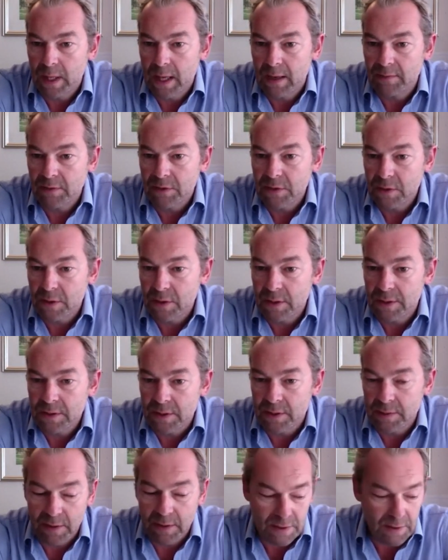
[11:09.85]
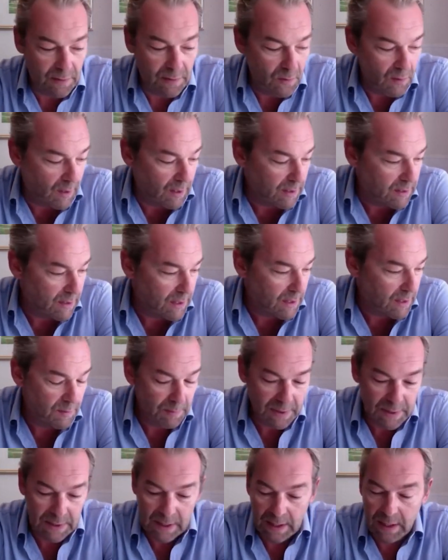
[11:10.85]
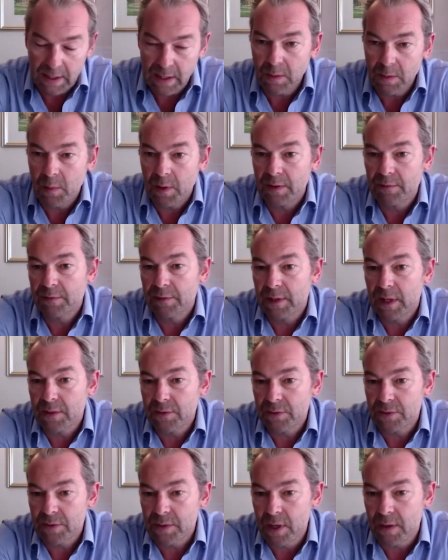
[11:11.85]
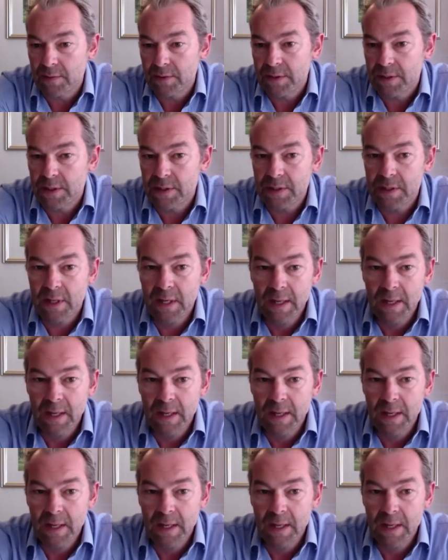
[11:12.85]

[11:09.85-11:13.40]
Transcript: have as an organization, particularly one of your competitors,